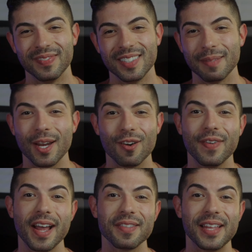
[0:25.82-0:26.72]
As a matter of
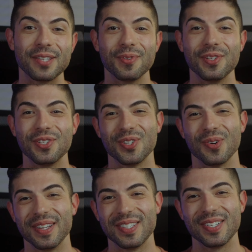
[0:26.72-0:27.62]
fact, that's where this
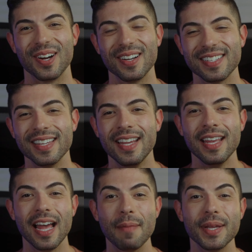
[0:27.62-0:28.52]
story starts.
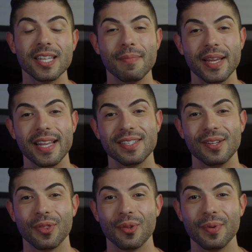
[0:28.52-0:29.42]
I picked up my
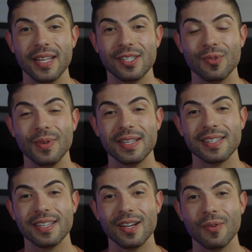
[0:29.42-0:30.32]
SL3 two weeks
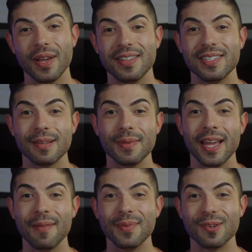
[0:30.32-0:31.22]
ago, and Sigma
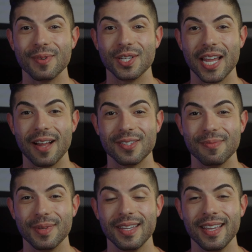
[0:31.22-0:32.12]
happened to reach out to
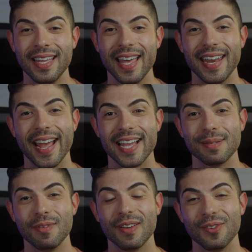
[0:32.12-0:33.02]
me and asked
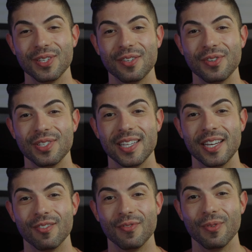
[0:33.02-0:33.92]
me if I was interested
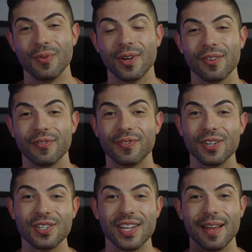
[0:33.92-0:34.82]
in reviewing one of the
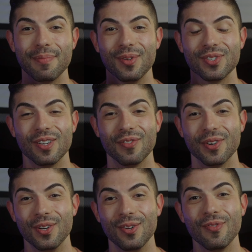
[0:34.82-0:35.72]
first samples of their
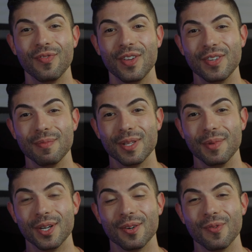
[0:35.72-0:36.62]
new
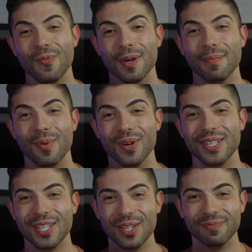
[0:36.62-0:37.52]
50mm
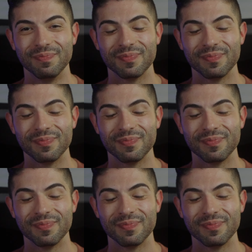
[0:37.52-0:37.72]
1.2.